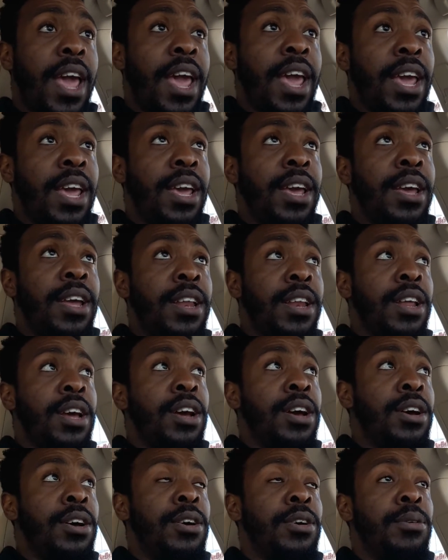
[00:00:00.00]
and
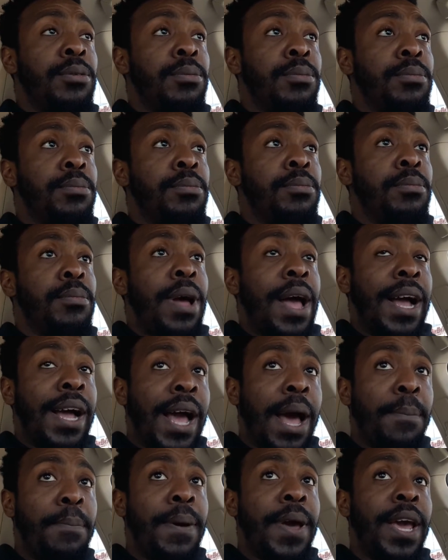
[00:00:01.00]
I
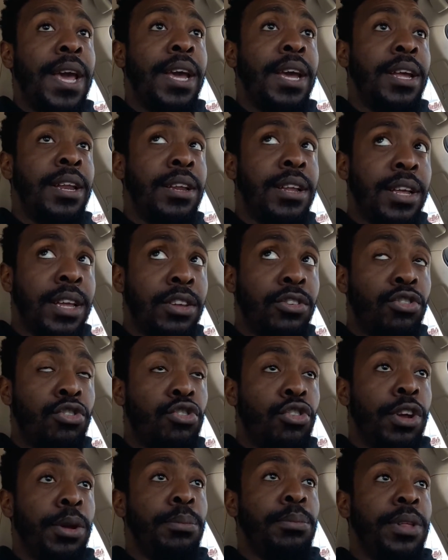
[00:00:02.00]
got paid
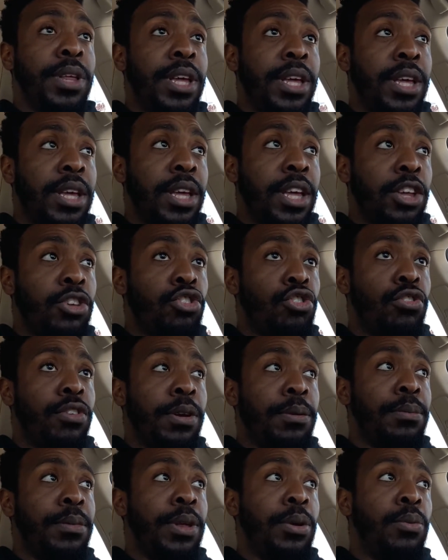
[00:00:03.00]

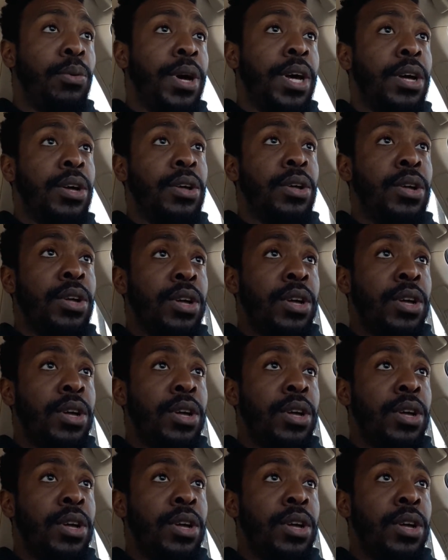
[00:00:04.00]
extremely well.